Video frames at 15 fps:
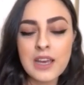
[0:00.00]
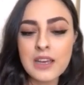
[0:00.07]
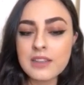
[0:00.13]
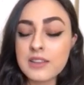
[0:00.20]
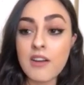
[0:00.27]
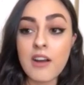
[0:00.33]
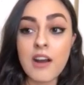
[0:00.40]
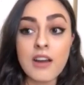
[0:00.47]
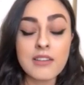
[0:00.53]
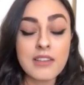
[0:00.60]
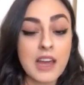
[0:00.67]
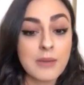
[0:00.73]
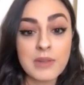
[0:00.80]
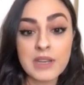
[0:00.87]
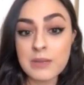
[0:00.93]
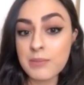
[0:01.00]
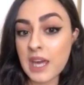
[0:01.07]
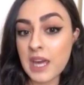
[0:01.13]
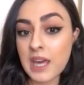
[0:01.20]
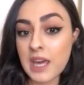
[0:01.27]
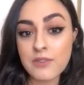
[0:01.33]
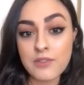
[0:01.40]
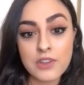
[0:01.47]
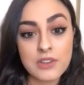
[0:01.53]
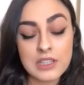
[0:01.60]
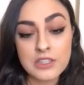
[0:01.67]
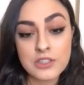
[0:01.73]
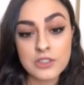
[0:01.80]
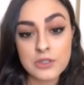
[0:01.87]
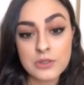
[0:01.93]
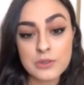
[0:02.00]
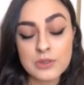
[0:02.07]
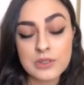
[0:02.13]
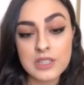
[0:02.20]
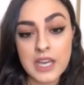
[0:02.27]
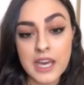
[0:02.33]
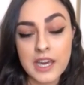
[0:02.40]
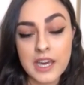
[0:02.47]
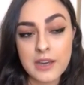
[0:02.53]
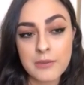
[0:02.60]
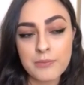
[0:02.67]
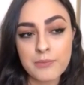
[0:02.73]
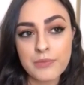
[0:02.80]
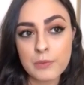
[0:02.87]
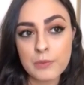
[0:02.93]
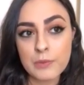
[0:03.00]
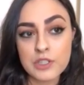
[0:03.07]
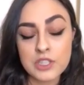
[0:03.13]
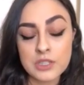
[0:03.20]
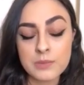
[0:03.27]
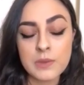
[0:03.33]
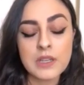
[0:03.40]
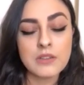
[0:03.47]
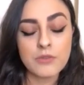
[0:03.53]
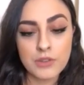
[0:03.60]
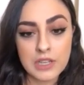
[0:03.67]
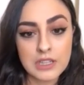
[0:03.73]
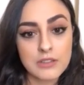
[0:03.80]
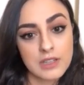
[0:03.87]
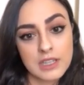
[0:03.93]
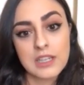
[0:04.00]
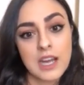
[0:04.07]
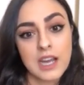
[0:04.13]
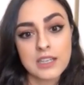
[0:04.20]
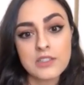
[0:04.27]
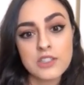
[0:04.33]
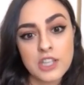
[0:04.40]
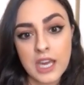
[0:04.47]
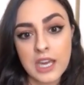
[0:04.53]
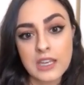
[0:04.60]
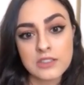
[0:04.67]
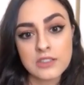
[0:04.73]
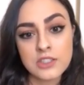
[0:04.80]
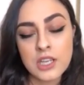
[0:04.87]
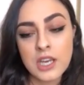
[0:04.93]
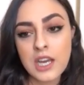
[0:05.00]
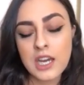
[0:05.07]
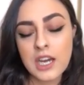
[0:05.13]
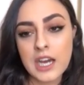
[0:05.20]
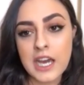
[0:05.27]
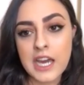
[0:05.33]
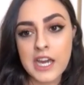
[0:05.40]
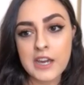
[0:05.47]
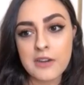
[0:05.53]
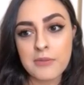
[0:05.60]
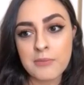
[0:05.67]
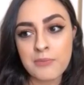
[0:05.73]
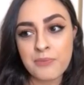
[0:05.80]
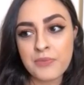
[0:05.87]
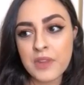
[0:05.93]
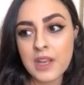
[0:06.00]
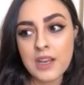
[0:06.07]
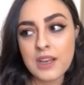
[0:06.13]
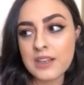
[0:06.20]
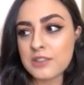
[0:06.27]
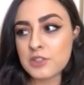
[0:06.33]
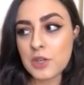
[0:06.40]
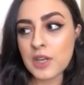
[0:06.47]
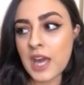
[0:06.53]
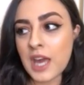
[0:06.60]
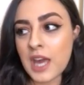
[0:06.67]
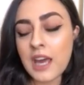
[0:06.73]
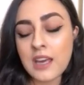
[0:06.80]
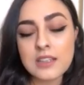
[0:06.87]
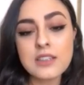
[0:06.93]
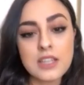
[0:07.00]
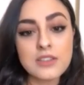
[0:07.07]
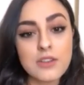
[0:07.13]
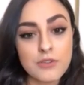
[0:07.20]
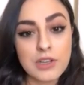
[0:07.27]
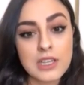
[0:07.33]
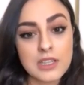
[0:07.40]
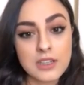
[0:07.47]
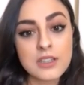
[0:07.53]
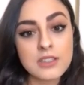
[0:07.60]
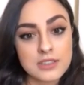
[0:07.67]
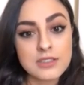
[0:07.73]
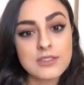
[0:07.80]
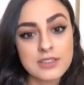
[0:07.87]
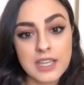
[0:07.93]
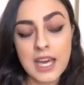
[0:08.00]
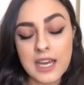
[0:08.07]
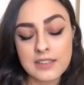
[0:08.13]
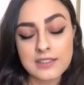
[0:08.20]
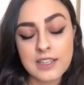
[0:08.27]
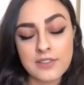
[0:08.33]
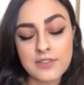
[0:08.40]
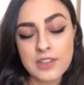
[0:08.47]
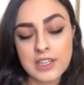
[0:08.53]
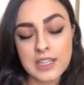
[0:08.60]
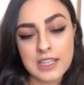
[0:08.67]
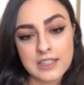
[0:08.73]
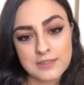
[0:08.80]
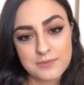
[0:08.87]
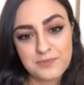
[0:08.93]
there aren't that many behavioral issues, um, which has been a really really nice change. Um, so yeah, they're really good. Yeah, definitely.